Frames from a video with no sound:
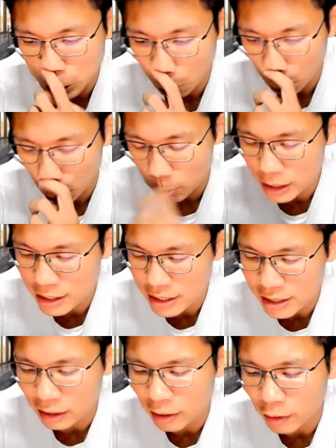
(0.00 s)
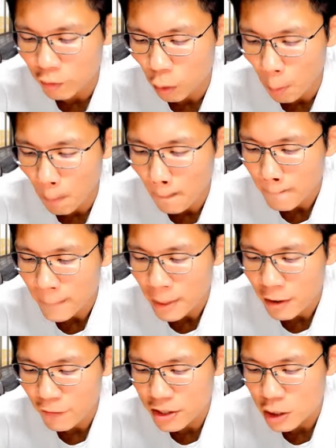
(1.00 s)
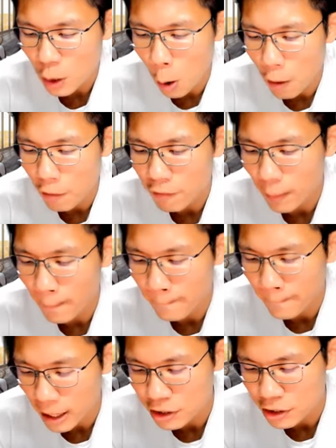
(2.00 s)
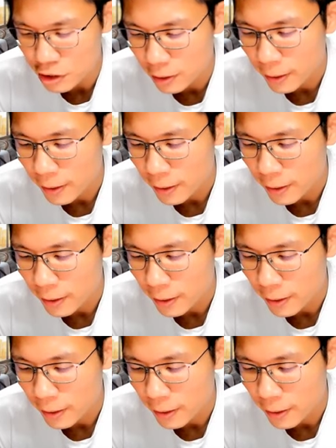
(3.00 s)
will be starting from 1st of March.